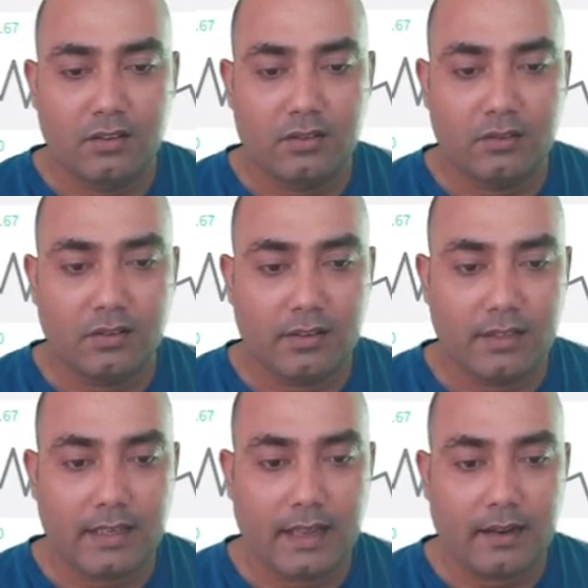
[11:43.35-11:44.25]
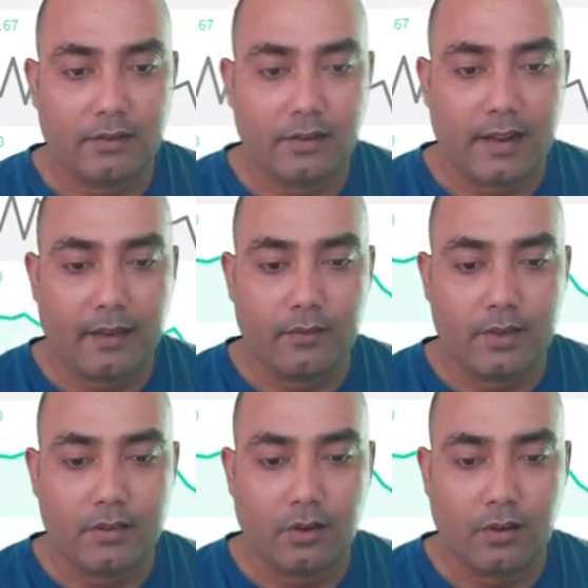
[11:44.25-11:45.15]
So here is another
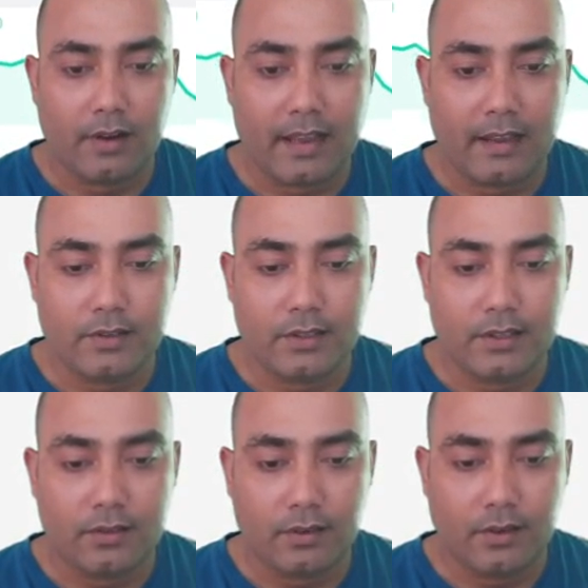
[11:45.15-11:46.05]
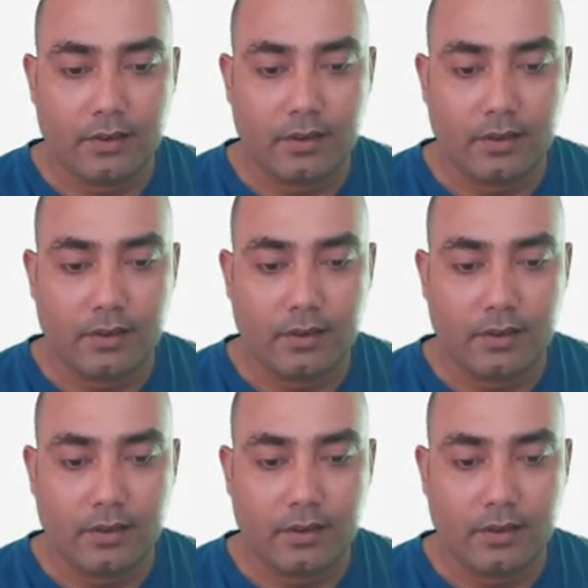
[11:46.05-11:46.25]
language, other languages, okay.